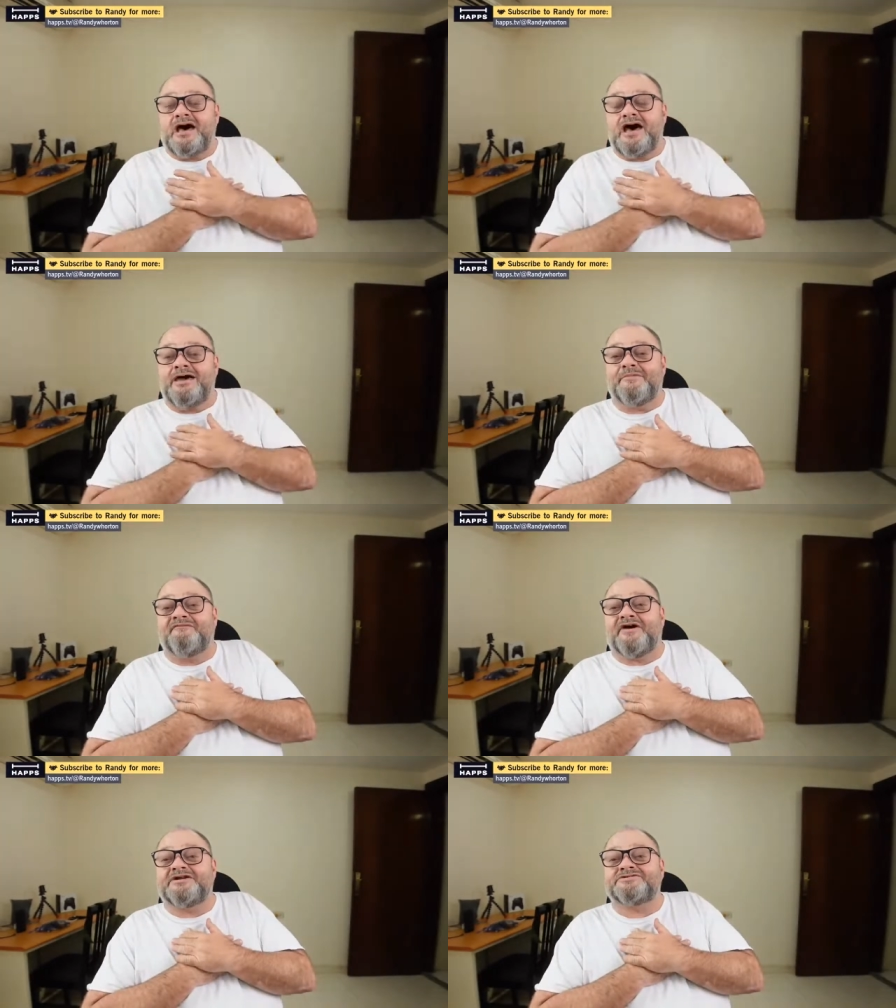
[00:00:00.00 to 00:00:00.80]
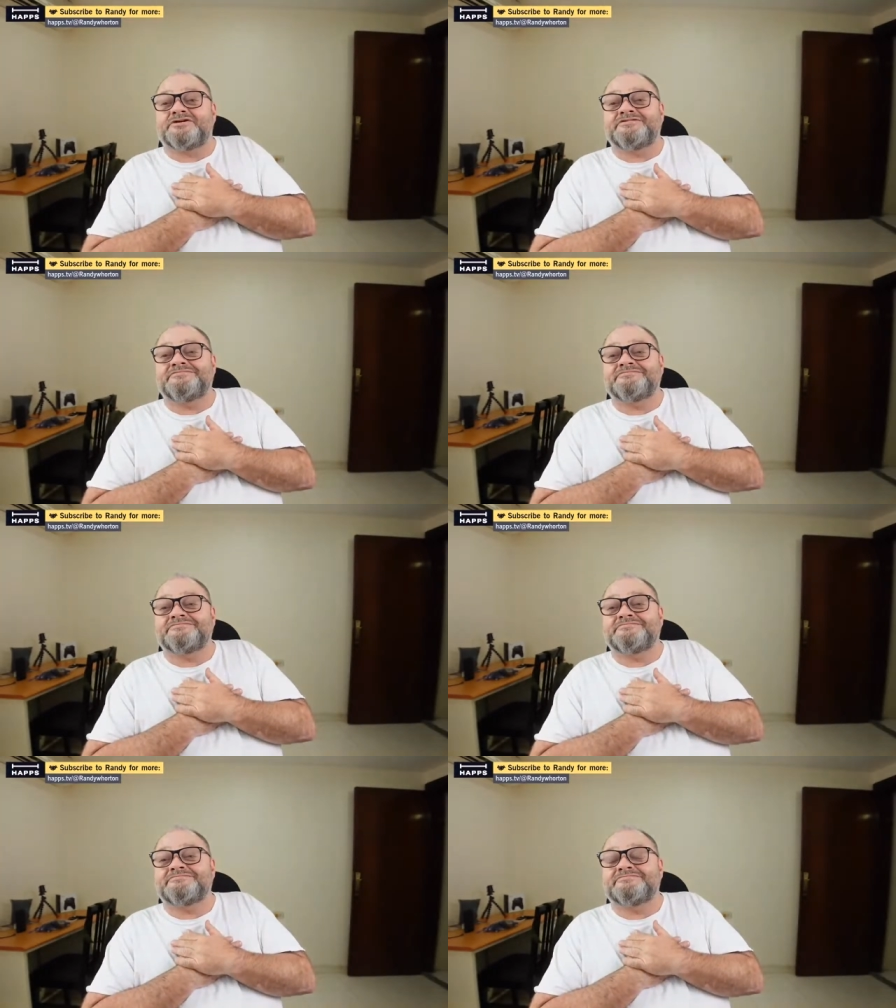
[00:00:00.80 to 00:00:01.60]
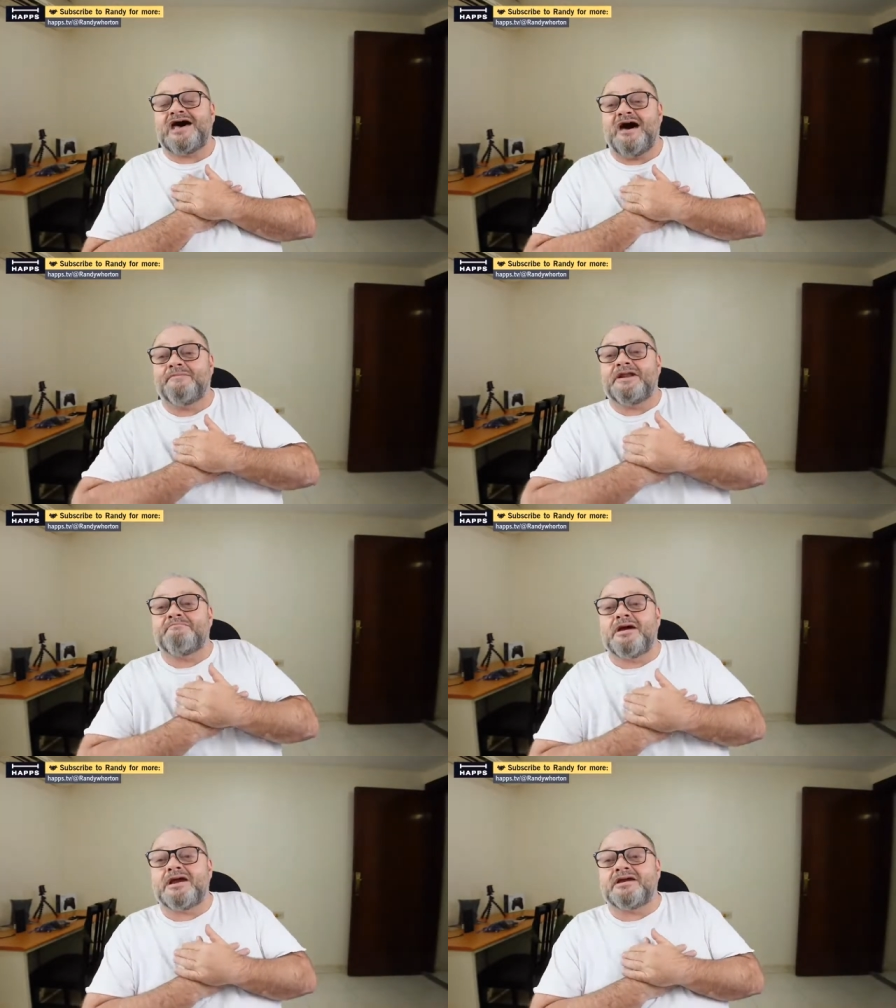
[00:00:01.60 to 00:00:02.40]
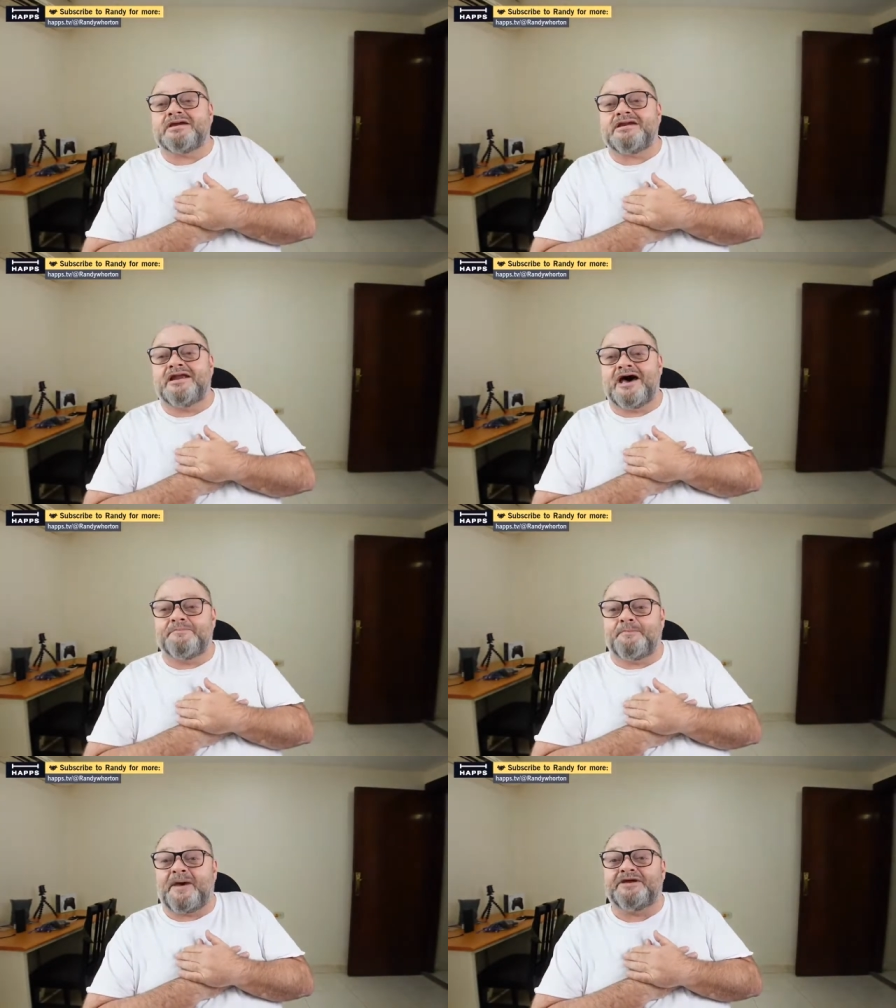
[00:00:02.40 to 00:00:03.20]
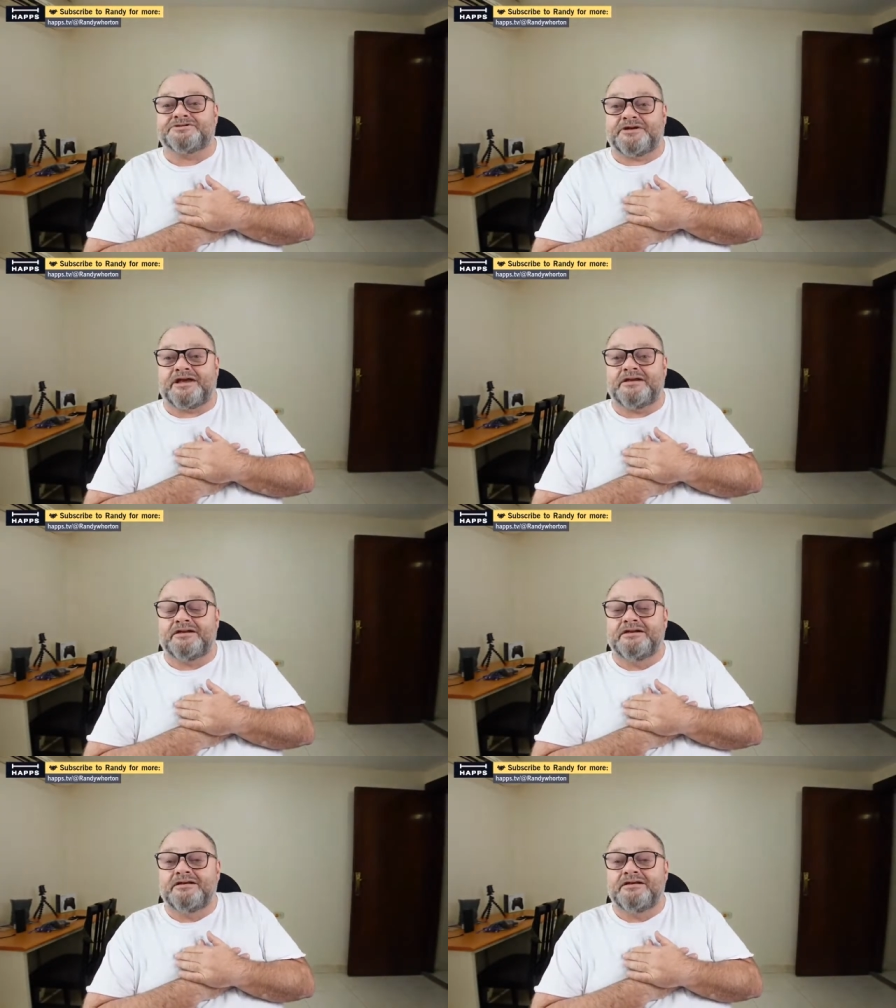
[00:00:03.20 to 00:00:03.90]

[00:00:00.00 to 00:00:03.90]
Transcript: I'm a veteran, I'm an American, and I'm a patriot.